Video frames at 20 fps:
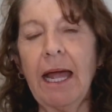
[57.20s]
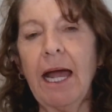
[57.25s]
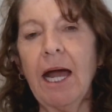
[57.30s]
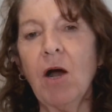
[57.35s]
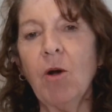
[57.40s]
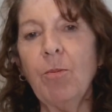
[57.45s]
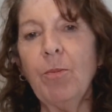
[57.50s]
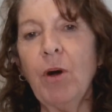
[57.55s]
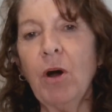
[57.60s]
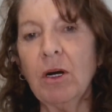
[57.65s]

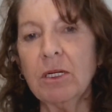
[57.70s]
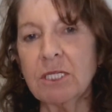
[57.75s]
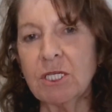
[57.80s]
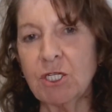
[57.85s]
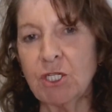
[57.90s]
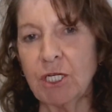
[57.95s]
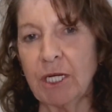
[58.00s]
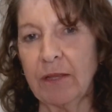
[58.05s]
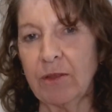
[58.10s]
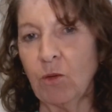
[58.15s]
Our
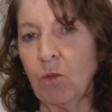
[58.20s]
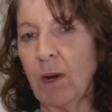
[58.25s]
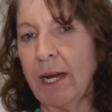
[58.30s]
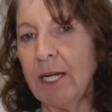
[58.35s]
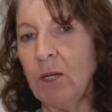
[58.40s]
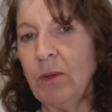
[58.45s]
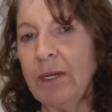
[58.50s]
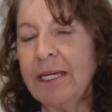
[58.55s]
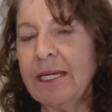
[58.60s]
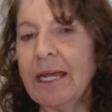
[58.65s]
posture, the
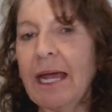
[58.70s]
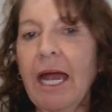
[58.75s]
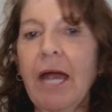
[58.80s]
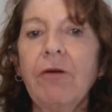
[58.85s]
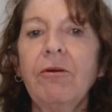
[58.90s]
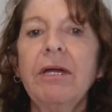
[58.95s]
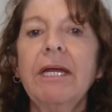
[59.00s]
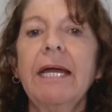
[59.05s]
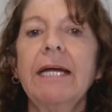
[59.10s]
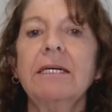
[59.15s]
way we
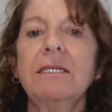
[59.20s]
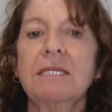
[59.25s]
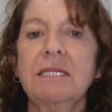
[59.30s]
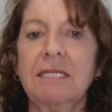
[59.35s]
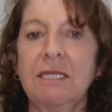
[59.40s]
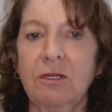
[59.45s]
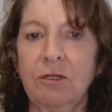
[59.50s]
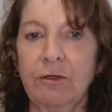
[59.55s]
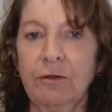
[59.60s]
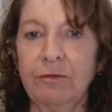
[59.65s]
carry
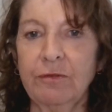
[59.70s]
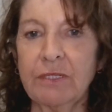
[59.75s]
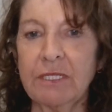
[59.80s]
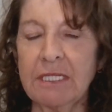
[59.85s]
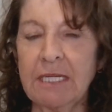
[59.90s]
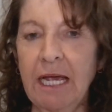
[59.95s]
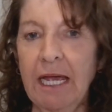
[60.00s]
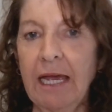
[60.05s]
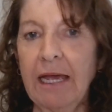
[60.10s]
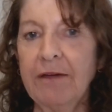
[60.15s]

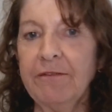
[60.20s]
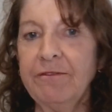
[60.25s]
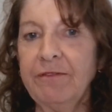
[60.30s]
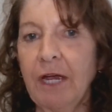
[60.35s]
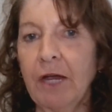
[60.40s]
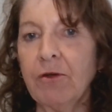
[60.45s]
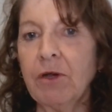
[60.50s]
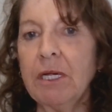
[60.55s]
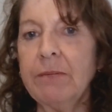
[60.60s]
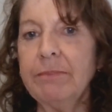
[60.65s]
ourselves,
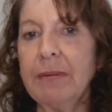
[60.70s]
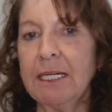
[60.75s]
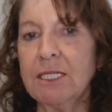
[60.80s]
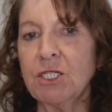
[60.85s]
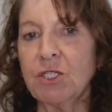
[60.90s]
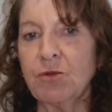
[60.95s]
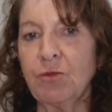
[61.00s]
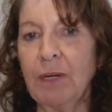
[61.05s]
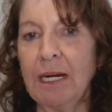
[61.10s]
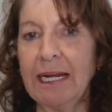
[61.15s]
very
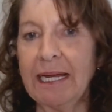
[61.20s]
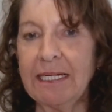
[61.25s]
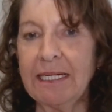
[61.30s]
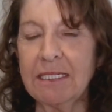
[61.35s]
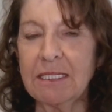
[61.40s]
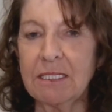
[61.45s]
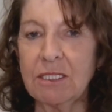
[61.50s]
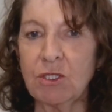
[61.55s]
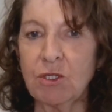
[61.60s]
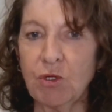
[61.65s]
much
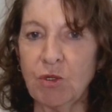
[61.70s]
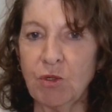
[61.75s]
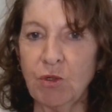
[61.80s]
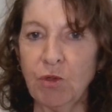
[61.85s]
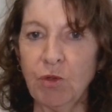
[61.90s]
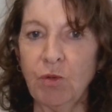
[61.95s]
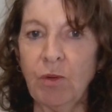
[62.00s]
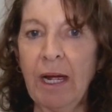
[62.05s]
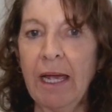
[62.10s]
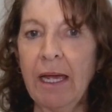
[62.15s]
relates
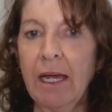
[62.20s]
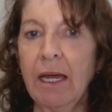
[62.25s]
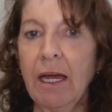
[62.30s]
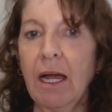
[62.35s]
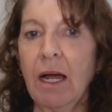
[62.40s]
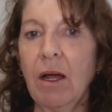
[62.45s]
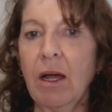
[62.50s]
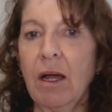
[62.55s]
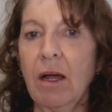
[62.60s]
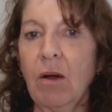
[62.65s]
to
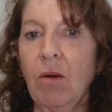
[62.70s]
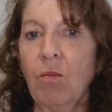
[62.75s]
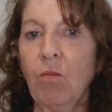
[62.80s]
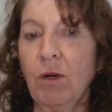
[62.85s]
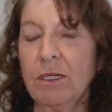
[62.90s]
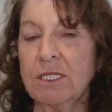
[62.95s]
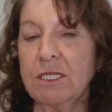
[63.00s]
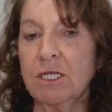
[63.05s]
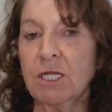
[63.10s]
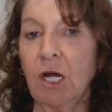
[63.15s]

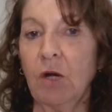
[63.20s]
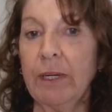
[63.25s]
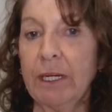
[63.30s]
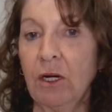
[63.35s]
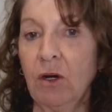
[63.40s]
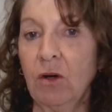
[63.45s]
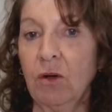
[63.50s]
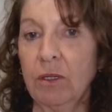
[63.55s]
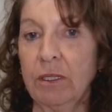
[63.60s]
what's going